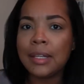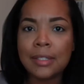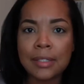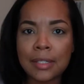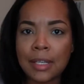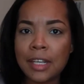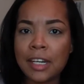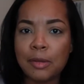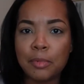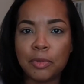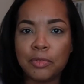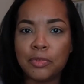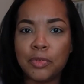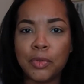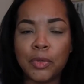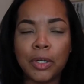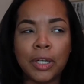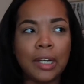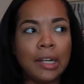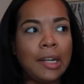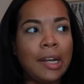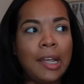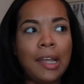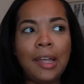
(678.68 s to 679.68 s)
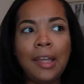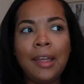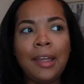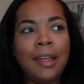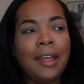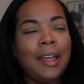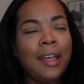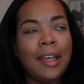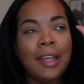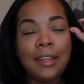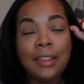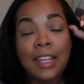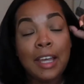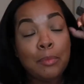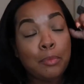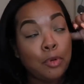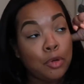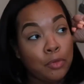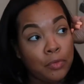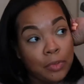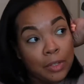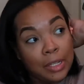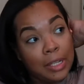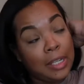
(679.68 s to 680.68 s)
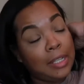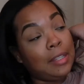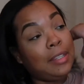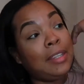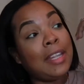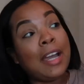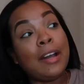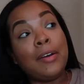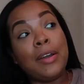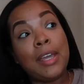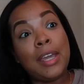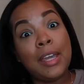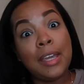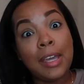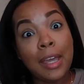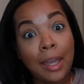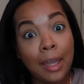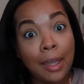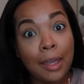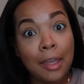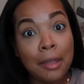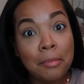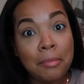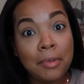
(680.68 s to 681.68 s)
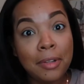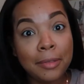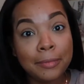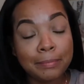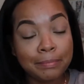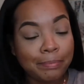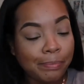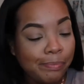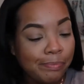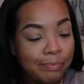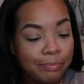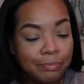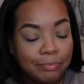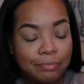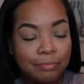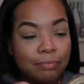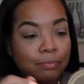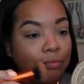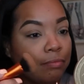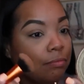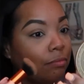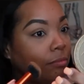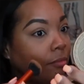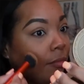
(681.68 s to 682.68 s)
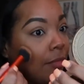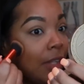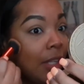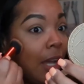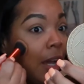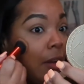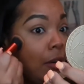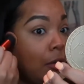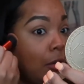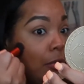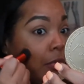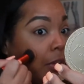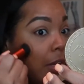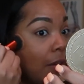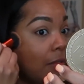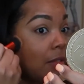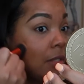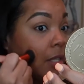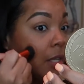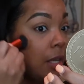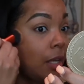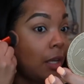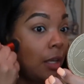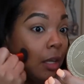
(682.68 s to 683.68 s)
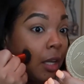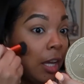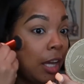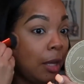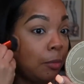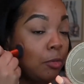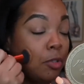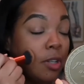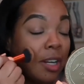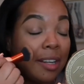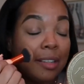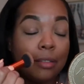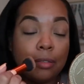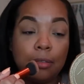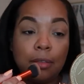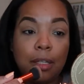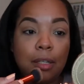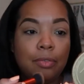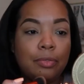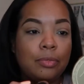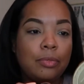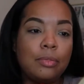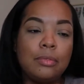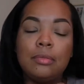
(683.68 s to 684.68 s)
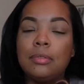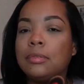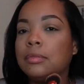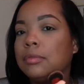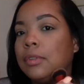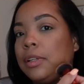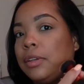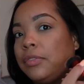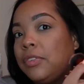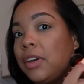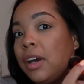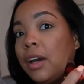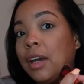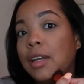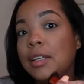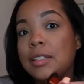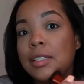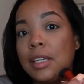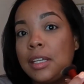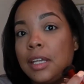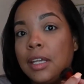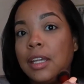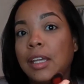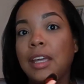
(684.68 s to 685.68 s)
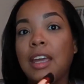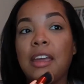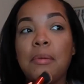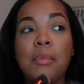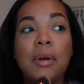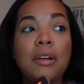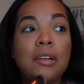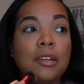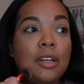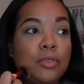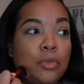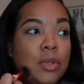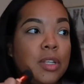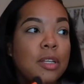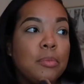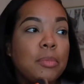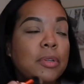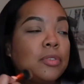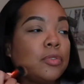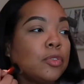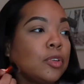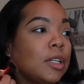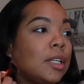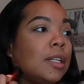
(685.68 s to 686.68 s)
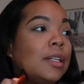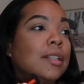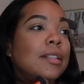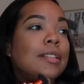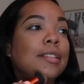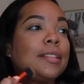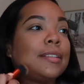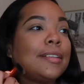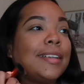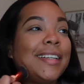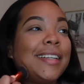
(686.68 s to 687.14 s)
seen it before. That movie, now Endgame, I don't know if y'all seen Endgame. If y'all ain't seen Endgame, I don't know if we can be friends.